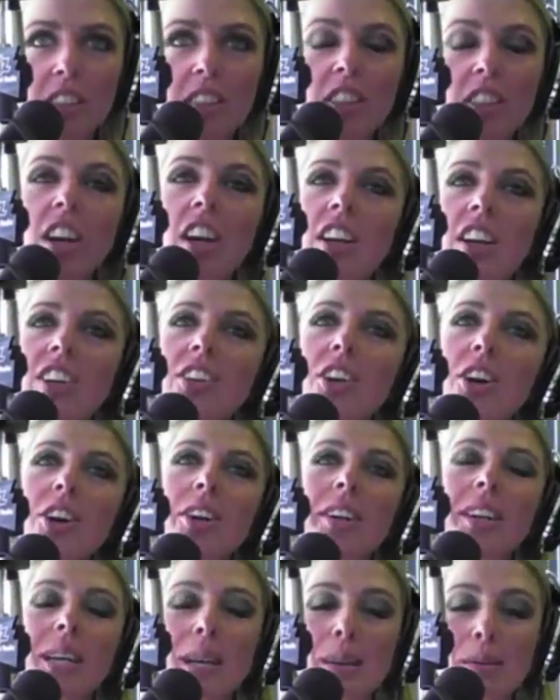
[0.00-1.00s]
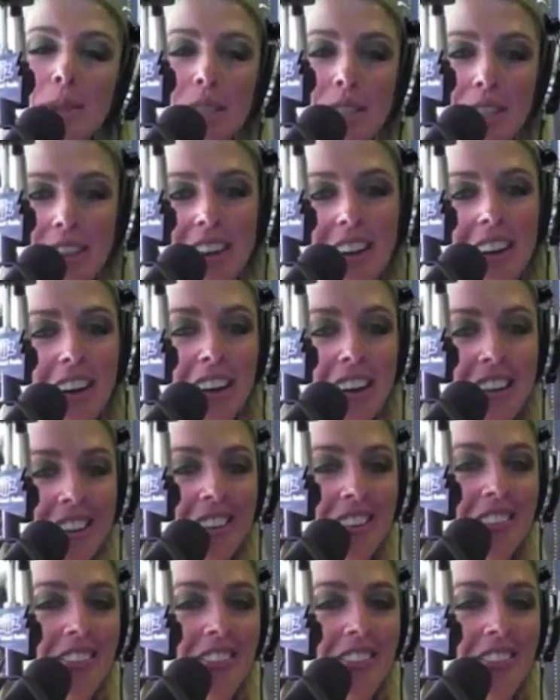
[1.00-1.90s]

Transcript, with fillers: double D's. No, come on, you I'm are. planning